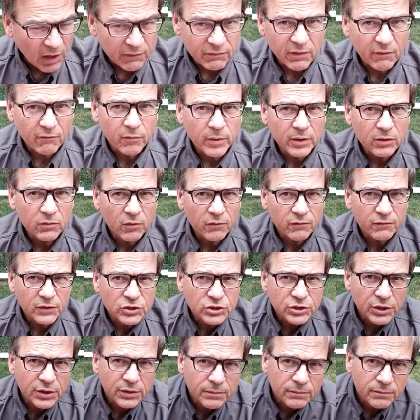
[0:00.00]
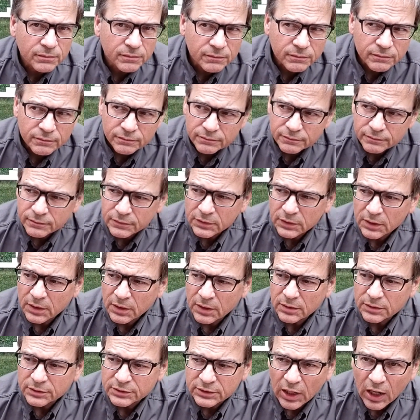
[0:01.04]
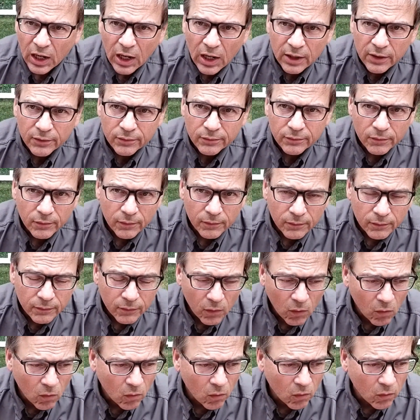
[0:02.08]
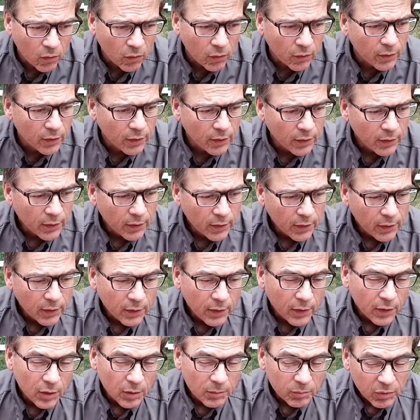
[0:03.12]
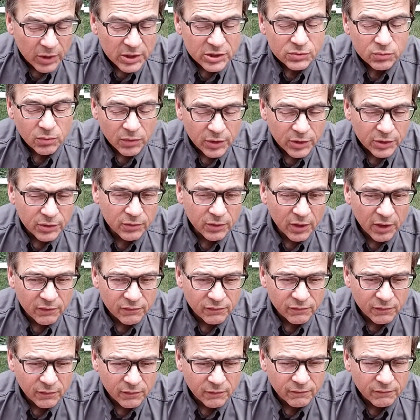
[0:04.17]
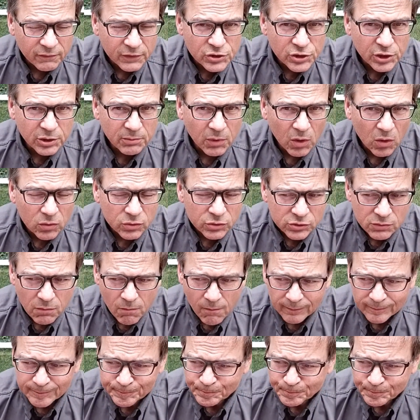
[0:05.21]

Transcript: Have you ever been to a fishing dock or place where they do have fishing boats?